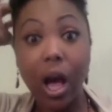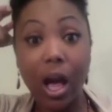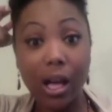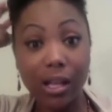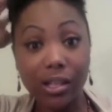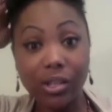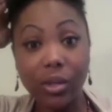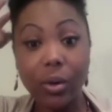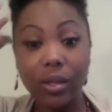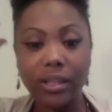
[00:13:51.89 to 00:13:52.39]

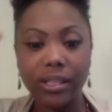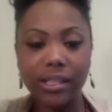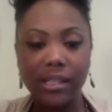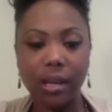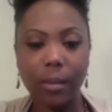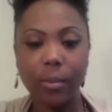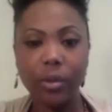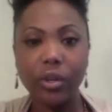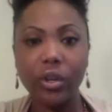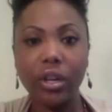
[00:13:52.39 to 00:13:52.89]
Also in the
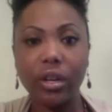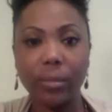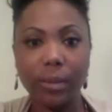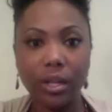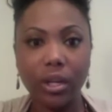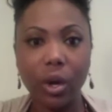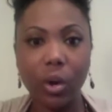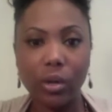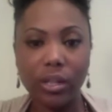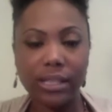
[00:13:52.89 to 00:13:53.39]
summer, you're going to be
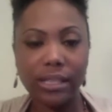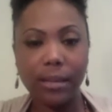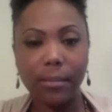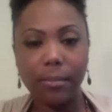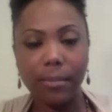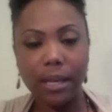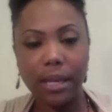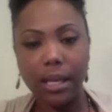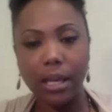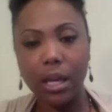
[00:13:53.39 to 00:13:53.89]
noticing
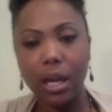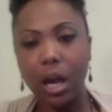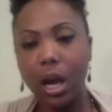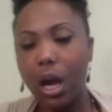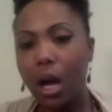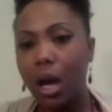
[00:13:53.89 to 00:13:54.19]
me